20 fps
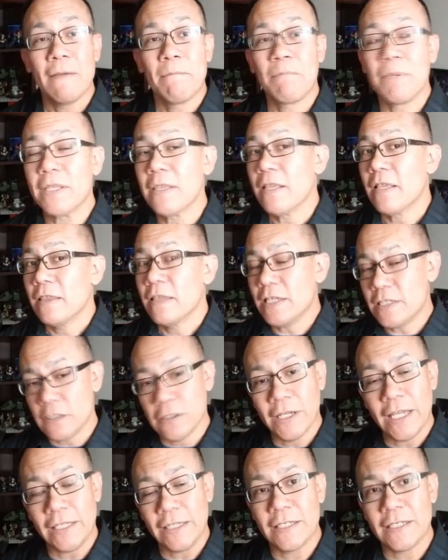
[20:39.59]
But let's
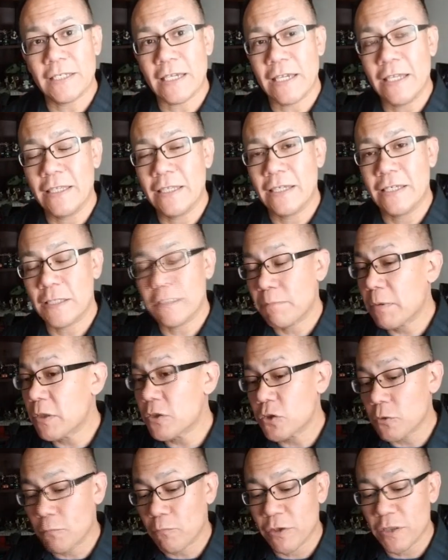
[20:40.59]
look at this in this
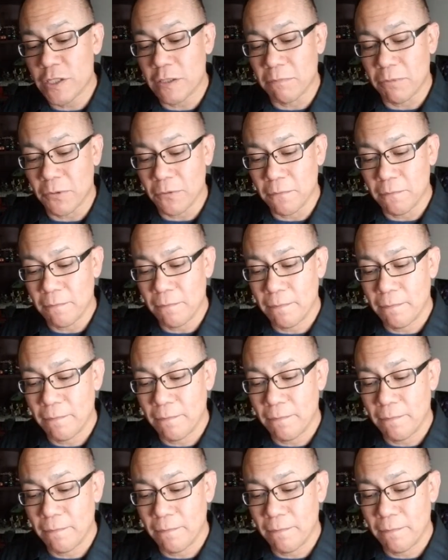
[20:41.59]
spiritual principle.